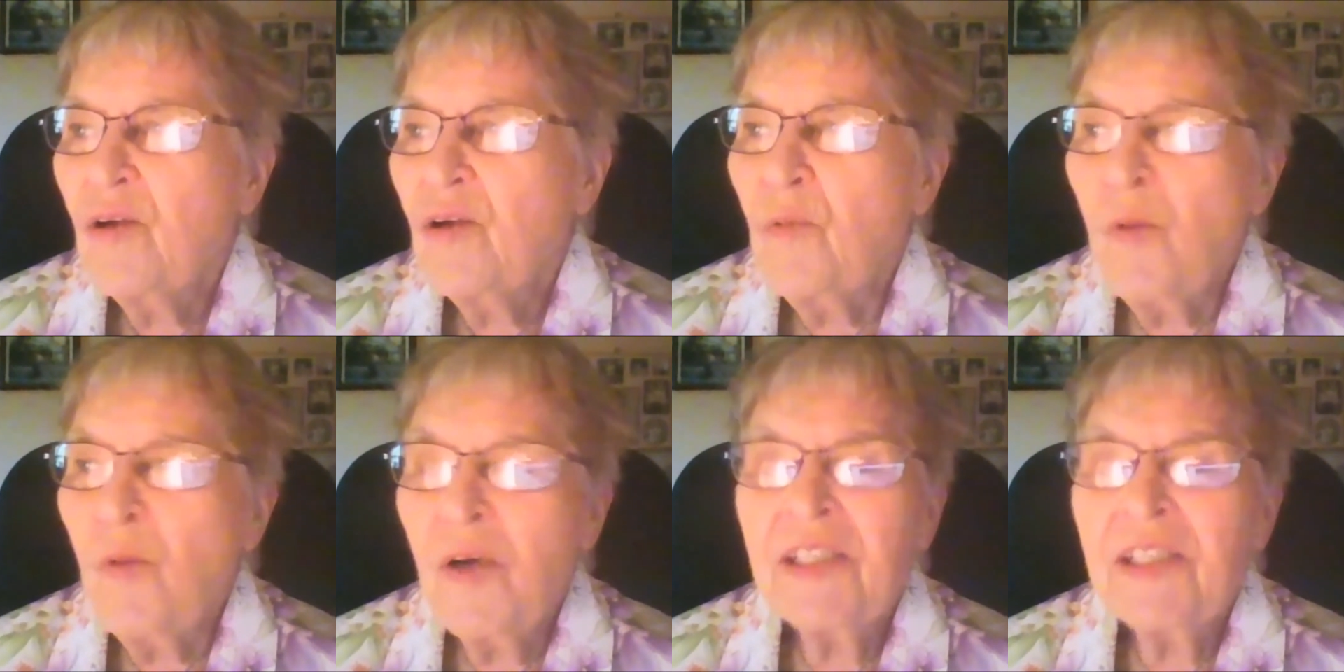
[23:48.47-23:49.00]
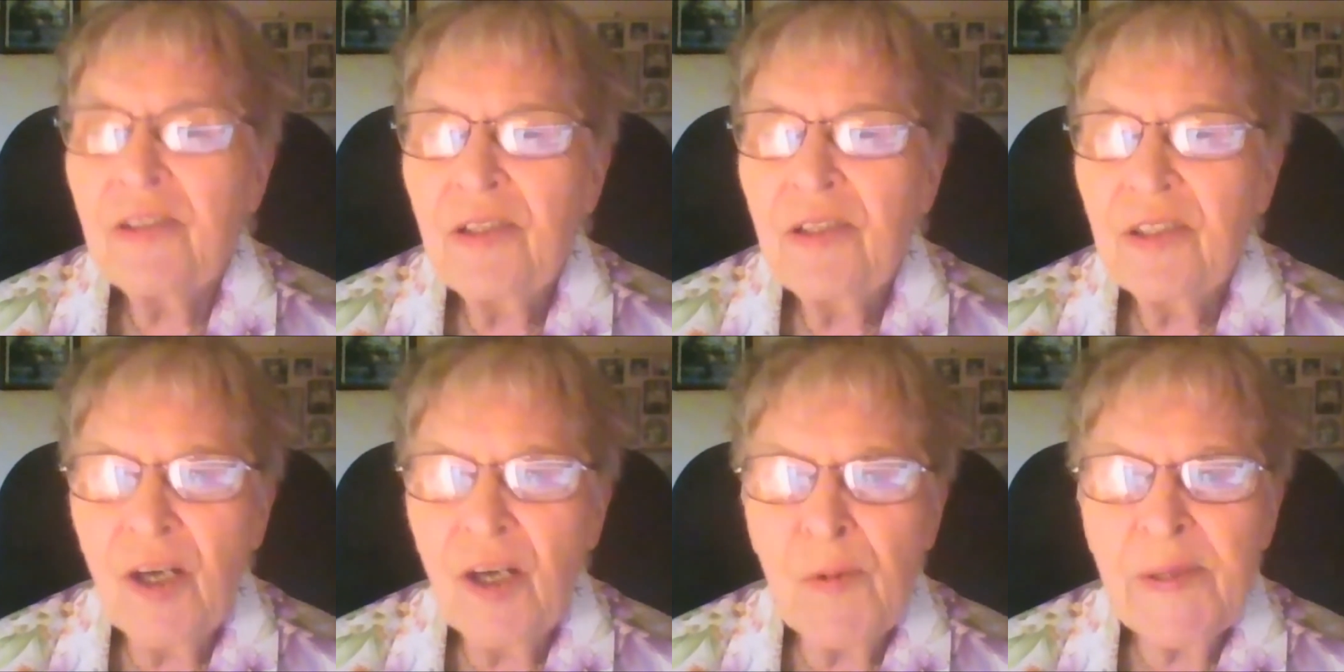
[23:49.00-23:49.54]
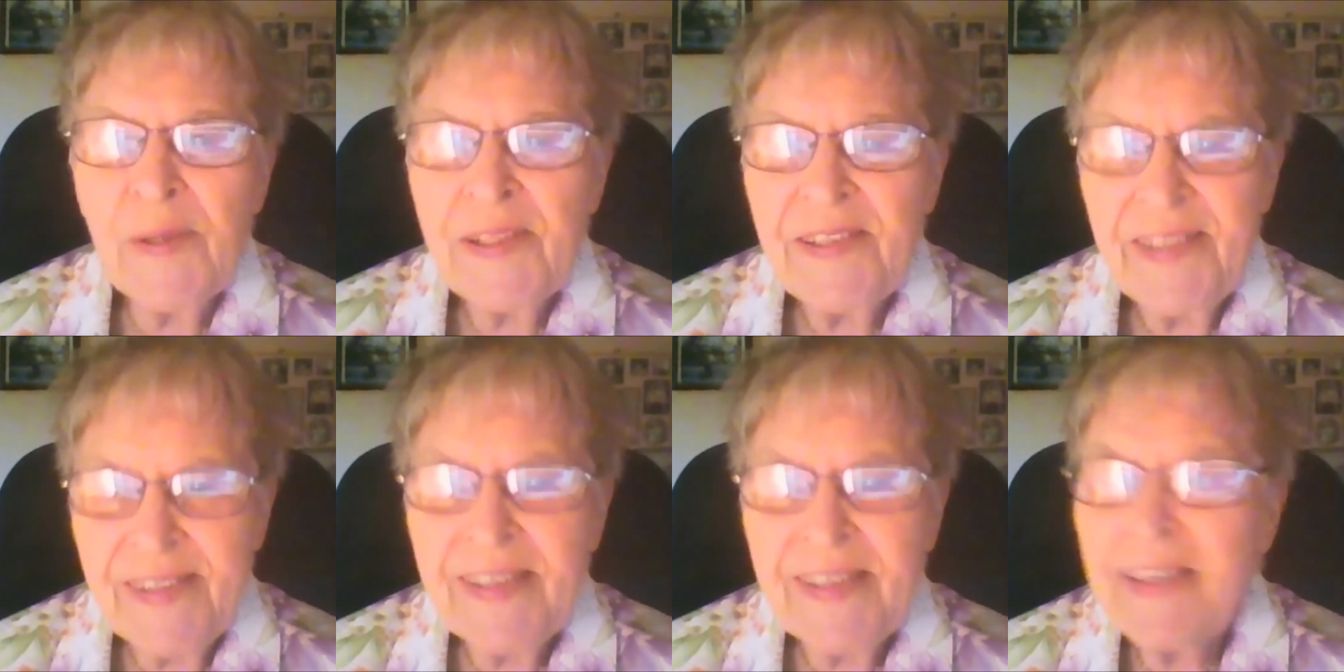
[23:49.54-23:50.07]
One could always
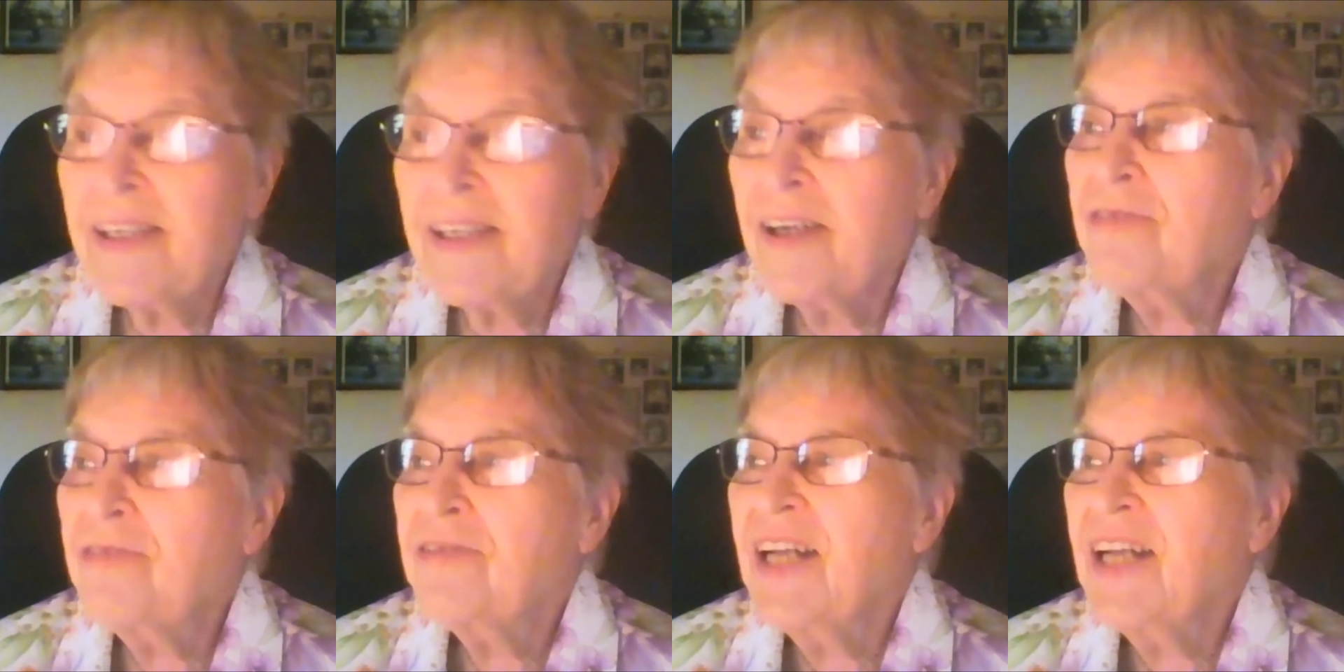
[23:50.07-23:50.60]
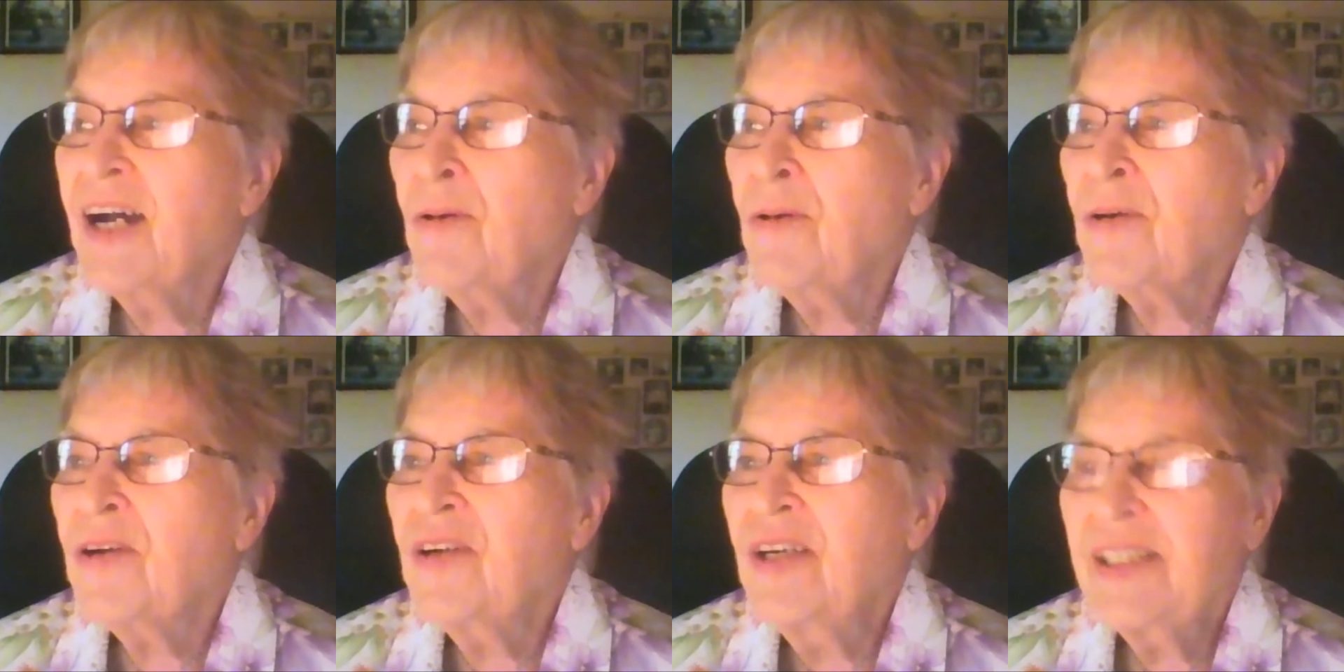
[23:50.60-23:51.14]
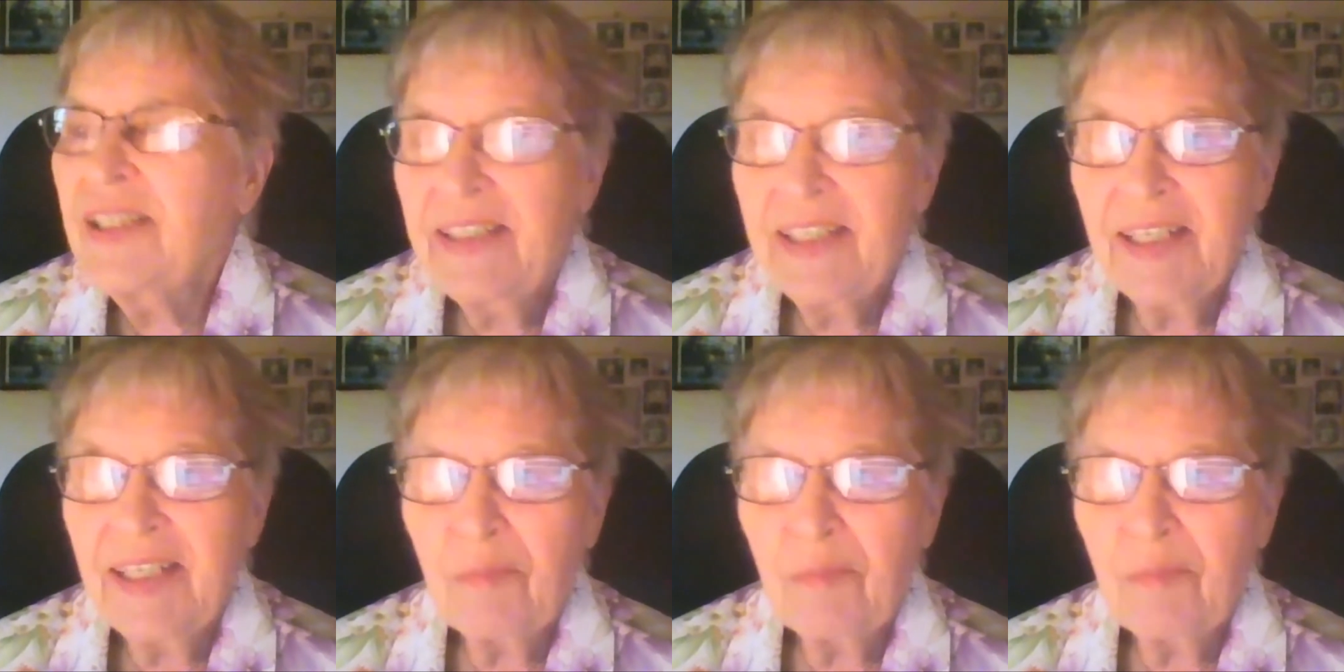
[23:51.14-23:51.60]
see a flower and